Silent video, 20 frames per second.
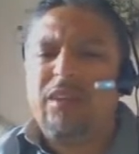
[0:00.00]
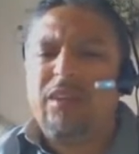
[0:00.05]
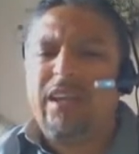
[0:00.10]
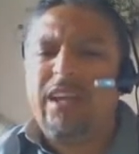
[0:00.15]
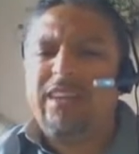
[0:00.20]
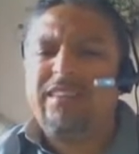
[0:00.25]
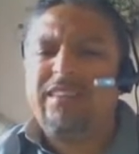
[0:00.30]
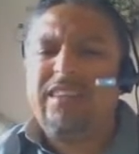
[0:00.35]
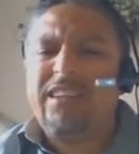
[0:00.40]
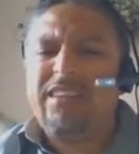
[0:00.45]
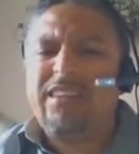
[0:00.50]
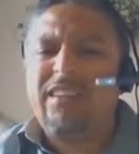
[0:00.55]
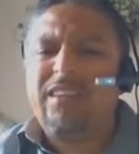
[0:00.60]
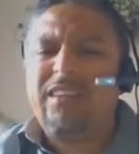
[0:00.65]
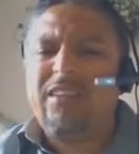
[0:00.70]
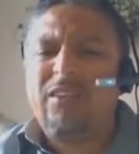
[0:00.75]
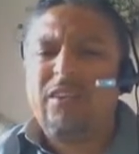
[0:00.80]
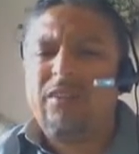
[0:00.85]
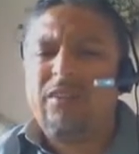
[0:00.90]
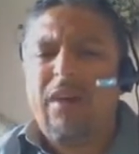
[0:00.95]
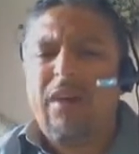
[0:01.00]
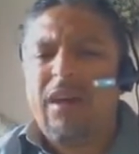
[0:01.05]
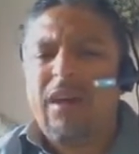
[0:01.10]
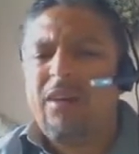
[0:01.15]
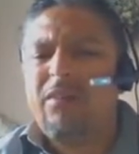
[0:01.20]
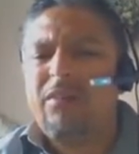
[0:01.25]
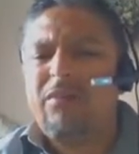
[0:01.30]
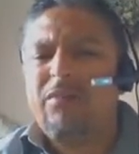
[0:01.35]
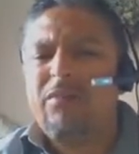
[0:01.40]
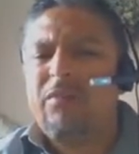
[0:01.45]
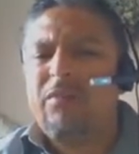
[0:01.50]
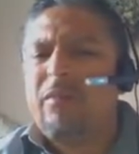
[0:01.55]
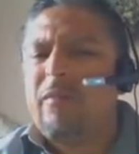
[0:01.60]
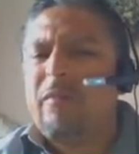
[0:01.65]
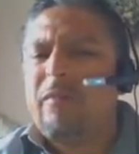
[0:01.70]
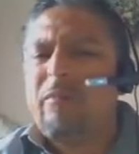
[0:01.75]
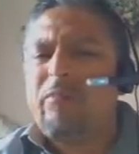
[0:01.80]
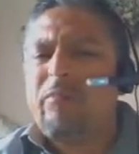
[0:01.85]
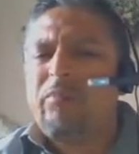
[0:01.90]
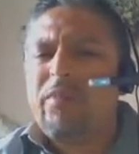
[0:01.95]
1835
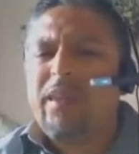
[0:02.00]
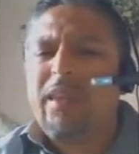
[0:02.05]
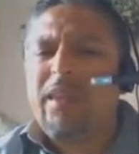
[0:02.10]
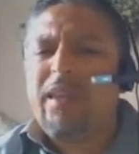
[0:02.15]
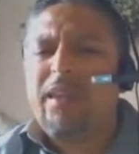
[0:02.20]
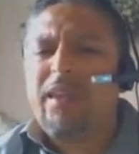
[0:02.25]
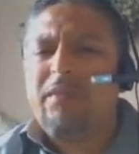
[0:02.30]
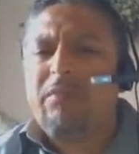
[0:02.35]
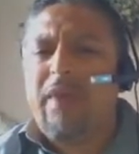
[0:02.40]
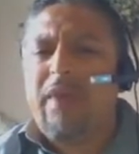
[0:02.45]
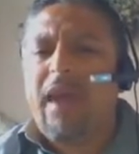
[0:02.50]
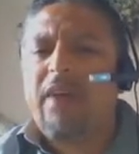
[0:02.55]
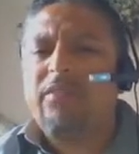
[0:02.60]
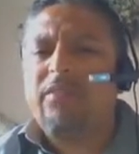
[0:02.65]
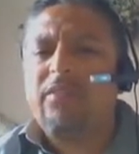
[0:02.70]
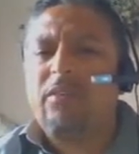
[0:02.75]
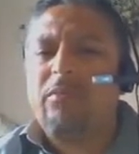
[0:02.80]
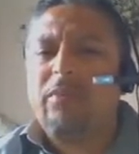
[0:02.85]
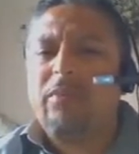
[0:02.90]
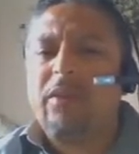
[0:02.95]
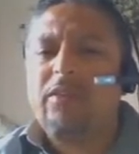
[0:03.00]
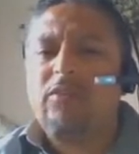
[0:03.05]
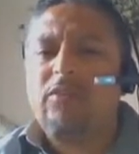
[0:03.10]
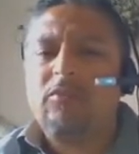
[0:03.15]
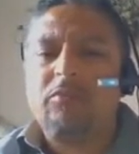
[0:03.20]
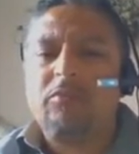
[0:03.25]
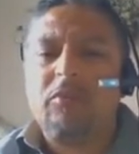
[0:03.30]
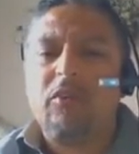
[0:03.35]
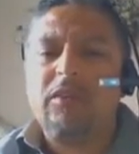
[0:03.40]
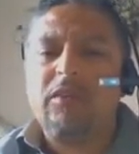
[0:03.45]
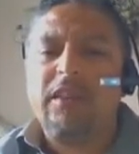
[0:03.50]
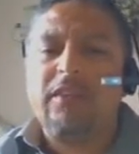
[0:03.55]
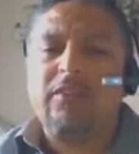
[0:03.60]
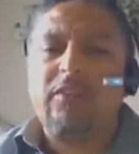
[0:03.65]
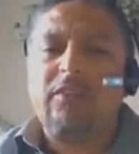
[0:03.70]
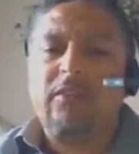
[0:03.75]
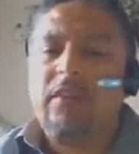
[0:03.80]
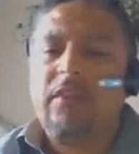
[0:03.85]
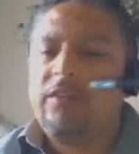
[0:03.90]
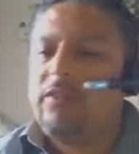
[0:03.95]
in mass compared to
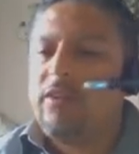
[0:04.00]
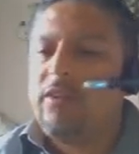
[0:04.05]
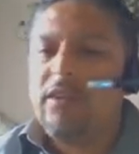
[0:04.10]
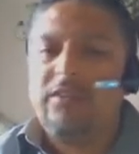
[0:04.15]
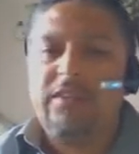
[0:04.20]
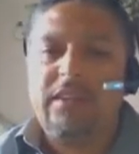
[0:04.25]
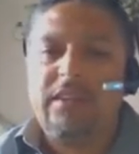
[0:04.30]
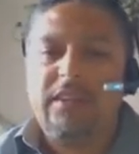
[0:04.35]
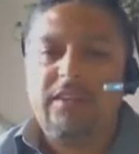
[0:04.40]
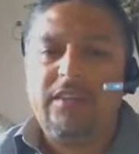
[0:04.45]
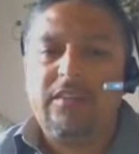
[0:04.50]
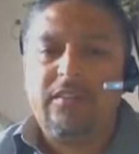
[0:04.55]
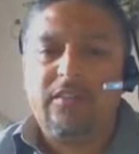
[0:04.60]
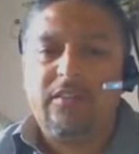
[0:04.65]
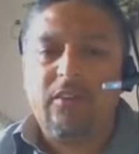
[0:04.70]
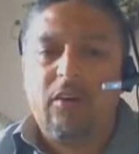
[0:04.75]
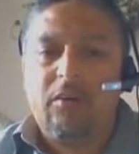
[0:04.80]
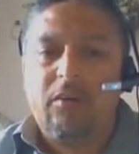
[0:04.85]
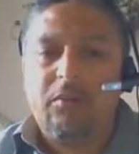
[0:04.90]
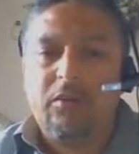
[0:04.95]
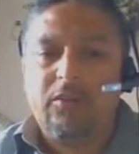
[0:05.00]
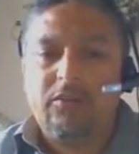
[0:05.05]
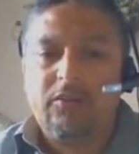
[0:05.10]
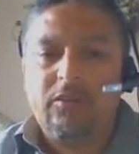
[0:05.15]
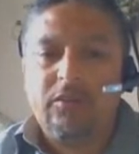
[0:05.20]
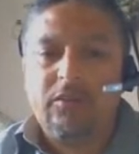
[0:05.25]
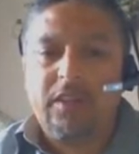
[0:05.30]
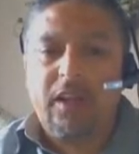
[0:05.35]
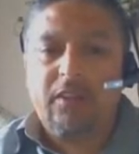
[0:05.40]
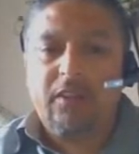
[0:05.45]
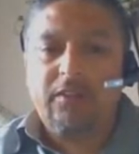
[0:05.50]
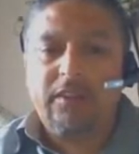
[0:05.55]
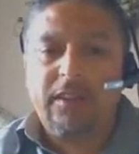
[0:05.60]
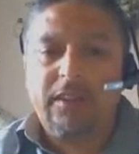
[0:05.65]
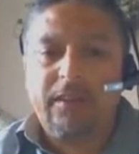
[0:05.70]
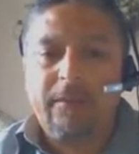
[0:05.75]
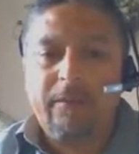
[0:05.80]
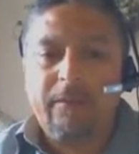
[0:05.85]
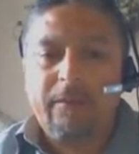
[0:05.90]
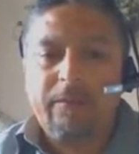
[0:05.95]
protons. So as you can see, this is almost
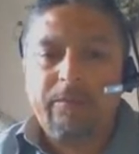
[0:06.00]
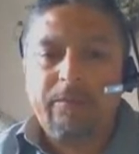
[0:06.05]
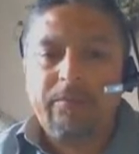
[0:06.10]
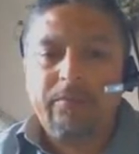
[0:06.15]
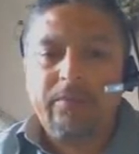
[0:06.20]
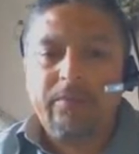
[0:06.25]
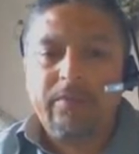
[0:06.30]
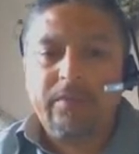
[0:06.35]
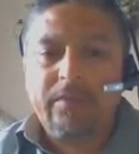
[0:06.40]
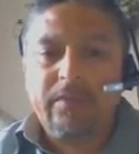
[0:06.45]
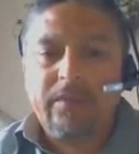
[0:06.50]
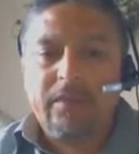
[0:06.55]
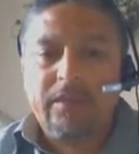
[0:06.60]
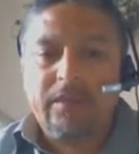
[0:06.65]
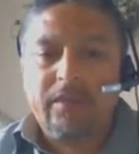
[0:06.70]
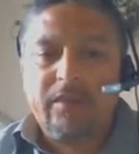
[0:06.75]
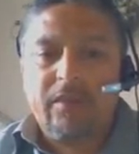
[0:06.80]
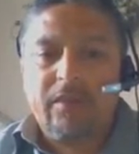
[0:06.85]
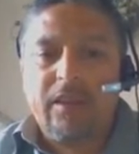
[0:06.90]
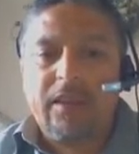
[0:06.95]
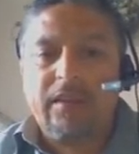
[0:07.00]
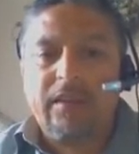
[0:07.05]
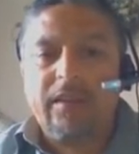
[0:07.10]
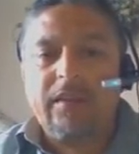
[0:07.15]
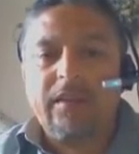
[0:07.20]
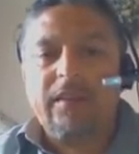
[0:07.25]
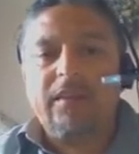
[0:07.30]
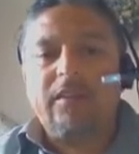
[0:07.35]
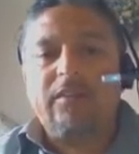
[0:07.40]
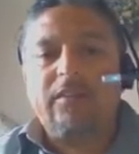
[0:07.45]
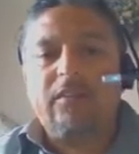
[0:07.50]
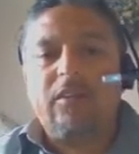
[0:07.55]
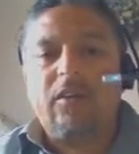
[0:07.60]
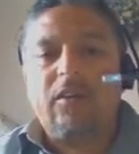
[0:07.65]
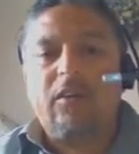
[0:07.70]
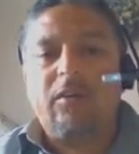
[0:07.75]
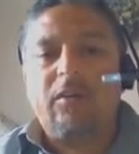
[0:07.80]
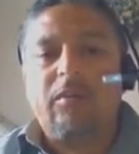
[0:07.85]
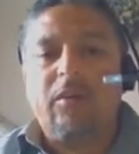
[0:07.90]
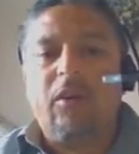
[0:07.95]
2000, right?
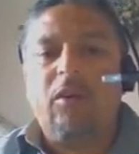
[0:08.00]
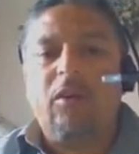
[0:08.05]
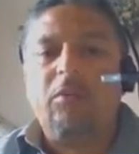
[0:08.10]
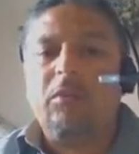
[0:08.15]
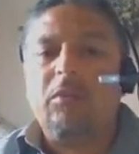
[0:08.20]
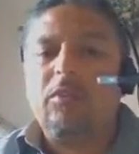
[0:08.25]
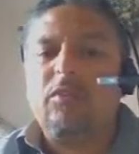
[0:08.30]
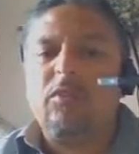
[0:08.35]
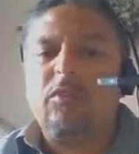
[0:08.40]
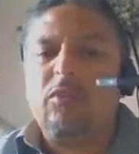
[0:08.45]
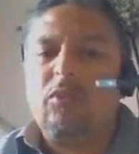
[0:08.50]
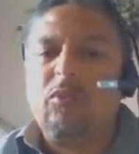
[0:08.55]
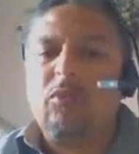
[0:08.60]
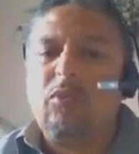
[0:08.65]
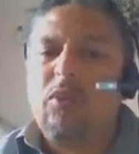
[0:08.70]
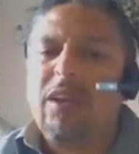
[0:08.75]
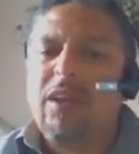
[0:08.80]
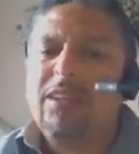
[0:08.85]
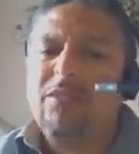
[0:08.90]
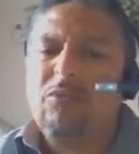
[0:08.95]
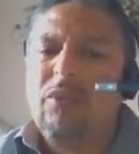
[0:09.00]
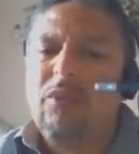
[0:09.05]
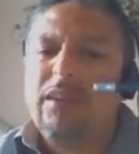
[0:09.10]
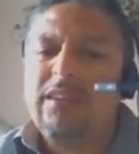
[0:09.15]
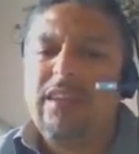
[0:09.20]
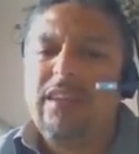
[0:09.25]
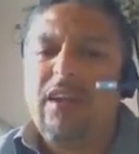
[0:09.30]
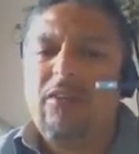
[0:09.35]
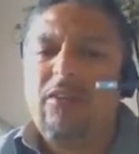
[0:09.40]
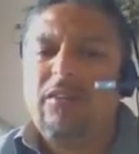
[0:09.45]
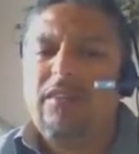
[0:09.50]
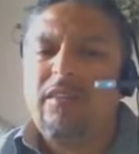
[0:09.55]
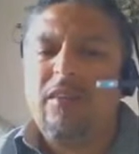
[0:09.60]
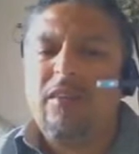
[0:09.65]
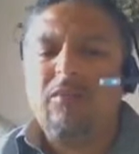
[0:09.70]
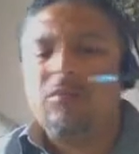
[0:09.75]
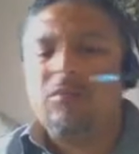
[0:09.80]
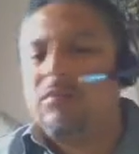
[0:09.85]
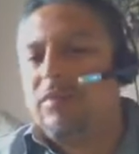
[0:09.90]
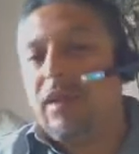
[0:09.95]
So almost one thousand.
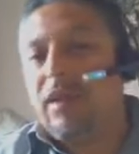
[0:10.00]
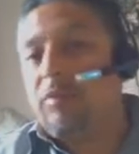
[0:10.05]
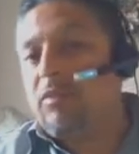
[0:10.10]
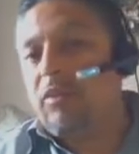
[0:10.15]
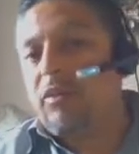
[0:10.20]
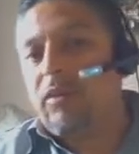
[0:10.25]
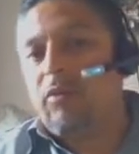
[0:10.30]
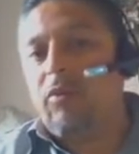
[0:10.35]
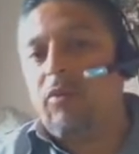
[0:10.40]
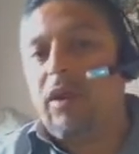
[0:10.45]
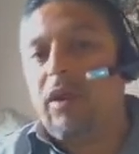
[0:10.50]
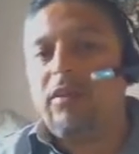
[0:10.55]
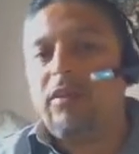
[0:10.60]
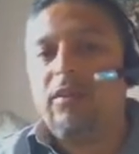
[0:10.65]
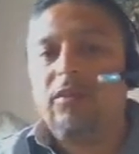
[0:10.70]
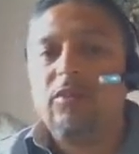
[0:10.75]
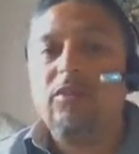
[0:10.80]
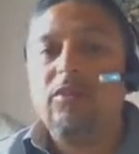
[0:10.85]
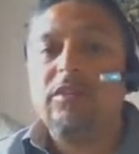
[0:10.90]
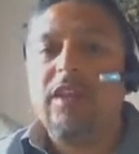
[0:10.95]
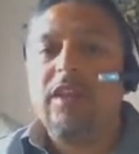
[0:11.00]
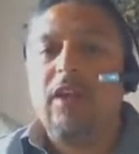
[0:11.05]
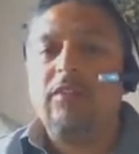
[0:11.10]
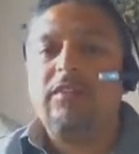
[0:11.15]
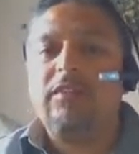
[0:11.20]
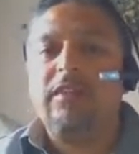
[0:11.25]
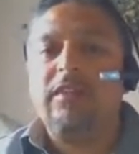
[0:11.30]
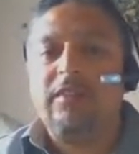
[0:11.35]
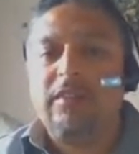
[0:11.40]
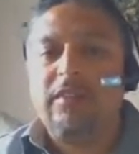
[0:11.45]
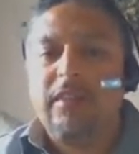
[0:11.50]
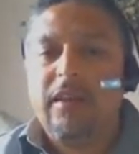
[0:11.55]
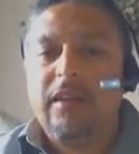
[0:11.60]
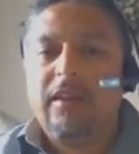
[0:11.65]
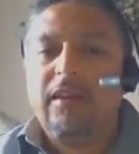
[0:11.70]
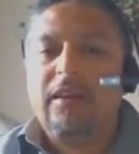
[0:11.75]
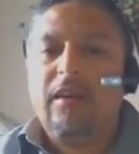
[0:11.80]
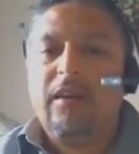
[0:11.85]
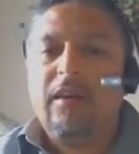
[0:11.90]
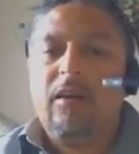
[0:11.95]
I'm sorry, 1/2000th
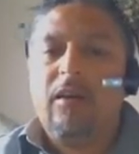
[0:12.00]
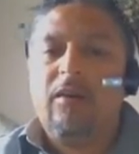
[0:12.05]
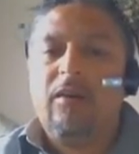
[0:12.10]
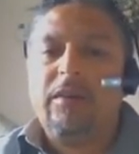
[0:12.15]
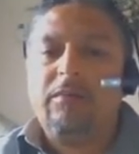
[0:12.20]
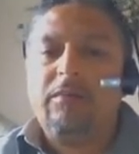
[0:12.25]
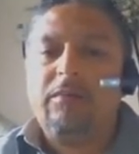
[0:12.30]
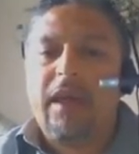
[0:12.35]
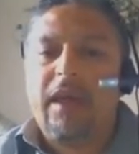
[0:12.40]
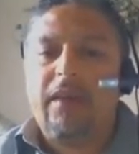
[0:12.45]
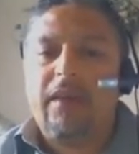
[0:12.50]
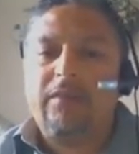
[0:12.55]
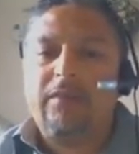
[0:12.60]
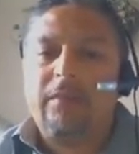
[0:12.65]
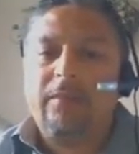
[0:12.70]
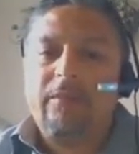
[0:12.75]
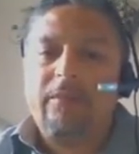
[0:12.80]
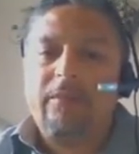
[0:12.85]
of a mass.